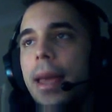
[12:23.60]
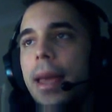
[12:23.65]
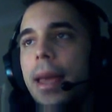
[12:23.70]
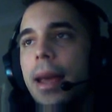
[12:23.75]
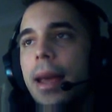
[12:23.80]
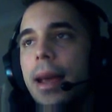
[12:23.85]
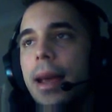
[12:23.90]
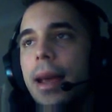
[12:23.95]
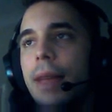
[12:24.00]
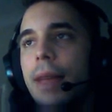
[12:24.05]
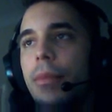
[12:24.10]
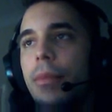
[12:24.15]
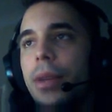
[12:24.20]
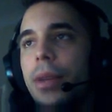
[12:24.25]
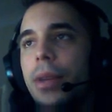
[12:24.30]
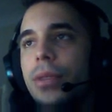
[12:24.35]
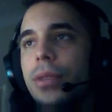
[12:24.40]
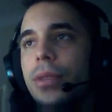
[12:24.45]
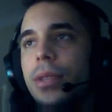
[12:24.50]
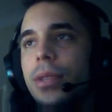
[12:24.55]
And when
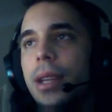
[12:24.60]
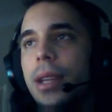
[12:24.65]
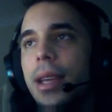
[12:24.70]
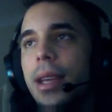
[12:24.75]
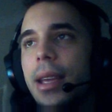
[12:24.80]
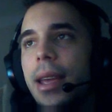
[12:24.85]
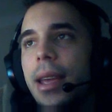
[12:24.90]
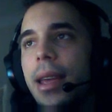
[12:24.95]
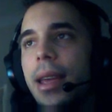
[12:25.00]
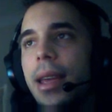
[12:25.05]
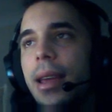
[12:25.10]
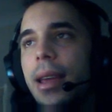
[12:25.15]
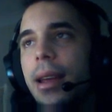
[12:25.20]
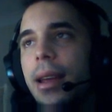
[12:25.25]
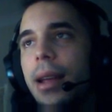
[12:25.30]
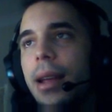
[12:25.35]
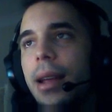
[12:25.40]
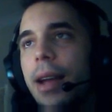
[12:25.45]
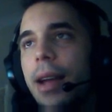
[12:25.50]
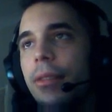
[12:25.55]
price was like here, I
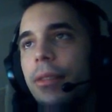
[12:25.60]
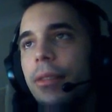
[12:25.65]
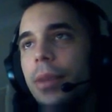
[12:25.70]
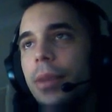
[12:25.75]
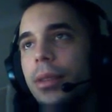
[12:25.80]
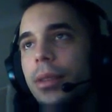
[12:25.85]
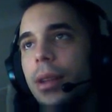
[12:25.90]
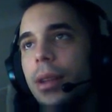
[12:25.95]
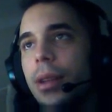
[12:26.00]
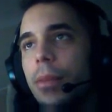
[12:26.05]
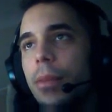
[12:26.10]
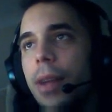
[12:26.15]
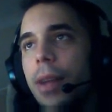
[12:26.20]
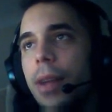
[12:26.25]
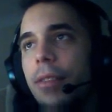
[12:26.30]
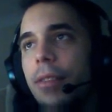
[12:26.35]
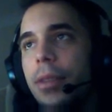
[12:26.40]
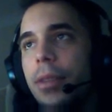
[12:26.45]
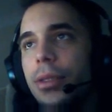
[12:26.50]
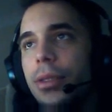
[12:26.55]
halved my
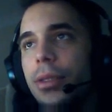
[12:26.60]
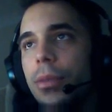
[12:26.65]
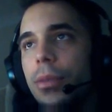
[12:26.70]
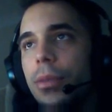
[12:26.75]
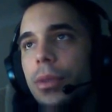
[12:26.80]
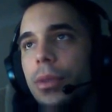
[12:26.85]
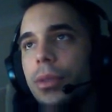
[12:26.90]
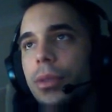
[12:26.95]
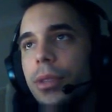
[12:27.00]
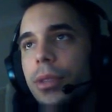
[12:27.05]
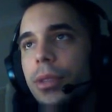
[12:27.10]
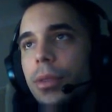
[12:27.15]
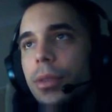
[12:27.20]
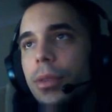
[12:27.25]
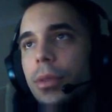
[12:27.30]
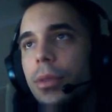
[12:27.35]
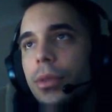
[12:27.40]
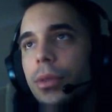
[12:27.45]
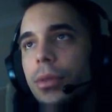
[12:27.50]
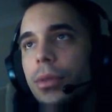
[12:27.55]
stop loss. So my stop
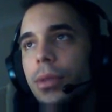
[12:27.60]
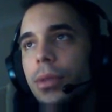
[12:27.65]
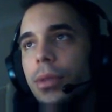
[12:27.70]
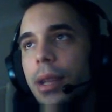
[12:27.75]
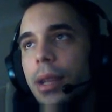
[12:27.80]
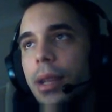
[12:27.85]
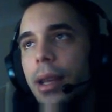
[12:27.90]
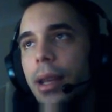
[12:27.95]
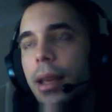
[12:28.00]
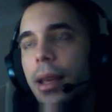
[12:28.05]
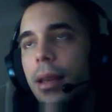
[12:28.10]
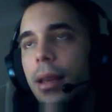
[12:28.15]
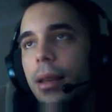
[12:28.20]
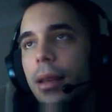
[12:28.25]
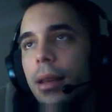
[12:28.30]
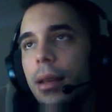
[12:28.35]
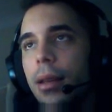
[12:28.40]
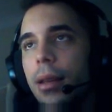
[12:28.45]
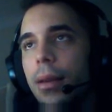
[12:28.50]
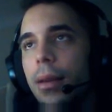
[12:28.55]
loss was like here.
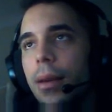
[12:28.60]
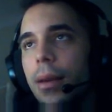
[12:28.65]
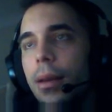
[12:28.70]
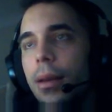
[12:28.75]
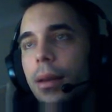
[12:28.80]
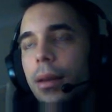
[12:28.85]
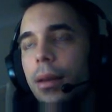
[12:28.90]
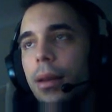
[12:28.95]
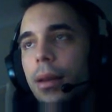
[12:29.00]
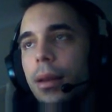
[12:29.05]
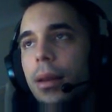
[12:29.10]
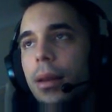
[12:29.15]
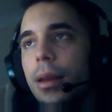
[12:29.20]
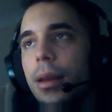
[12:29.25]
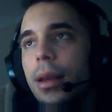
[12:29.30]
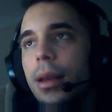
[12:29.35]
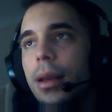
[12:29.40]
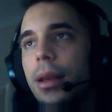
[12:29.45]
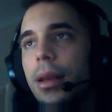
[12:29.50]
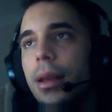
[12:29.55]
Okay.
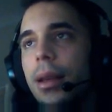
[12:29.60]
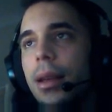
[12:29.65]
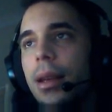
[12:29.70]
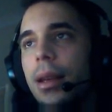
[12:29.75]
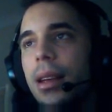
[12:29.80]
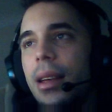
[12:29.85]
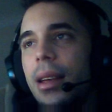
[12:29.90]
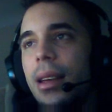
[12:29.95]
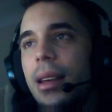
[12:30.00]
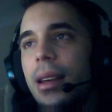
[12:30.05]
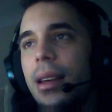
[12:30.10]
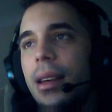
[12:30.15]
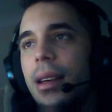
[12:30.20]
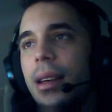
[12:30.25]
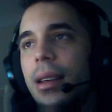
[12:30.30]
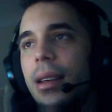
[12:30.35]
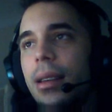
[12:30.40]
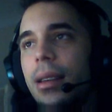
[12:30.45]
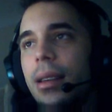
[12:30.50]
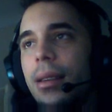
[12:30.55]

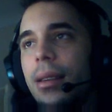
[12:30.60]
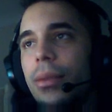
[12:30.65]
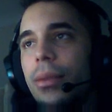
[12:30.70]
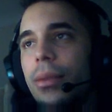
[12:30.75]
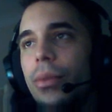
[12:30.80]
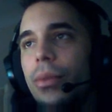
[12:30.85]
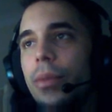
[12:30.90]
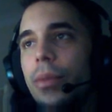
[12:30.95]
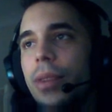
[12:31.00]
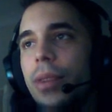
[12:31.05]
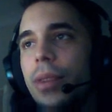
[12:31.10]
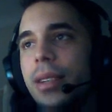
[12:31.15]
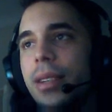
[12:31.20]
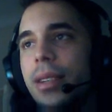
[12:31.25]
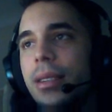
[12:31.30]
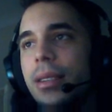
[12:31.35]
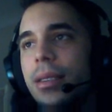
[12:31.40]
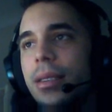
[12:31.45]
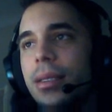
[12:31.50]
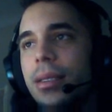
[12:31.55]
And when price
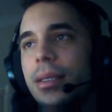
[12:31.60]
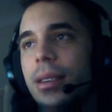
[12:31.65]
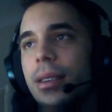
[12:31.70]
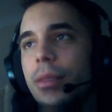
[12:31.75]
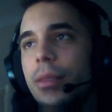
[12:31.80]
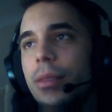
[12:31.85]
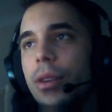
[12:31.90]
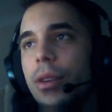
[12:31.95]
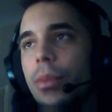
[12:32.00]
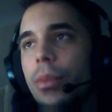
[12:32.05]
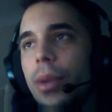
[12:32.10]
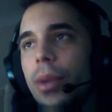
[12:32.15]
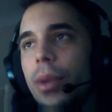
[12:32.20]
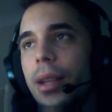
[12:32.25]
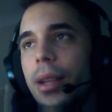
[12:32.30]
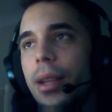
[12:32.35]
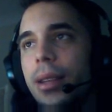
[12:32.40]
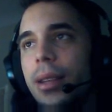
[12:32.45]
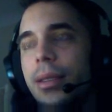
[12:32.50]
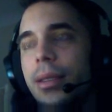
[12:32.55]
started to come up like
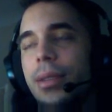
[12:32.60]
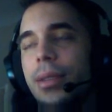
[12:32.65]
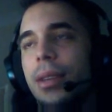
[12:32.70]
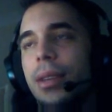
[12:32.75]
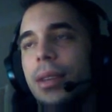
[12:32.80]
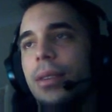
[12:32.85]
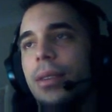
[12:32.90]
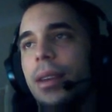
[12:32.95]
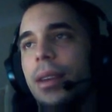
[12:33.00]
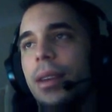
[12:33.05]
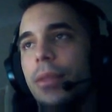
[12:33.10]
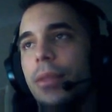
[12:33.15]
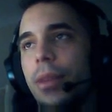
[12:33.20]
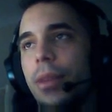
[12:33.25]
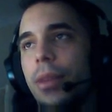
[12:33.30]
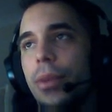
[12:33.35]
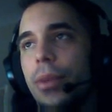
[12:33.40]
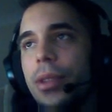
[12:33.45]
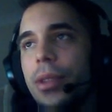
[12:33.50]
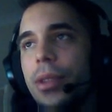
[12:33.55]
this, I was like, okay, I'm gonna
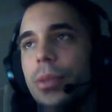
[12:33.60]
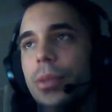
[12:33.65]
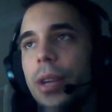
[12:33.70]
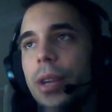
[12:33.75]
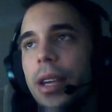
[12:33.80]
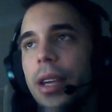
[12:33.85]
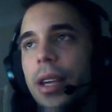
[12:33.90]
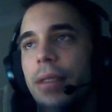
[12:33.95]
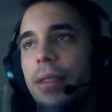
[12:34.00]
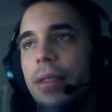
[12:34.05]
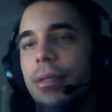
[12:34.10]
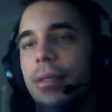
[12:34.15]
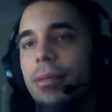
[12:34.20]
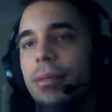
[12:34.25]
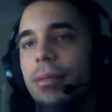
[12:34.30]
put it to break even.